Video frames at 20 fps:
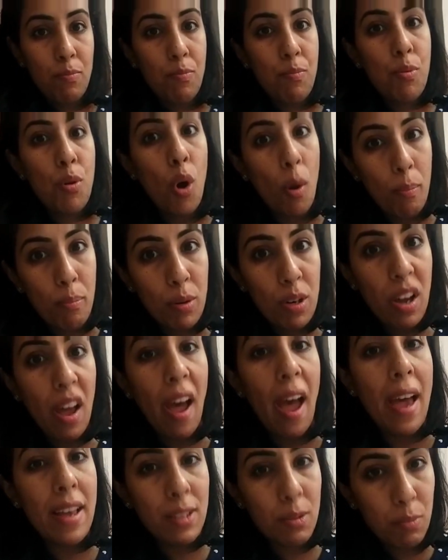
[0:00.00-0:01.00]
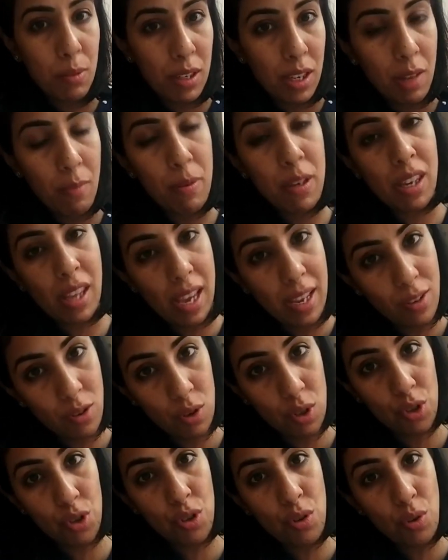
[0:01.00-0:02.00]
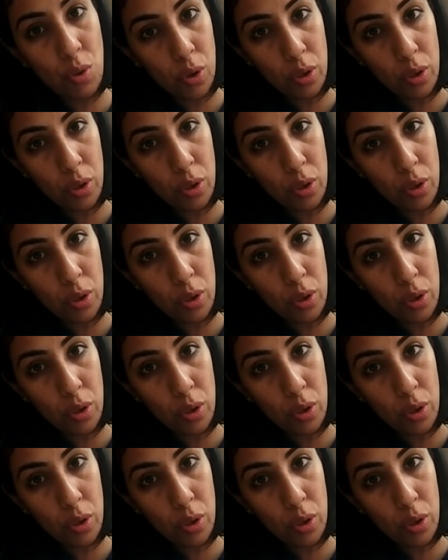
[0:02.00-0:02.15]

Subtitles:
proper as per the pediatrician,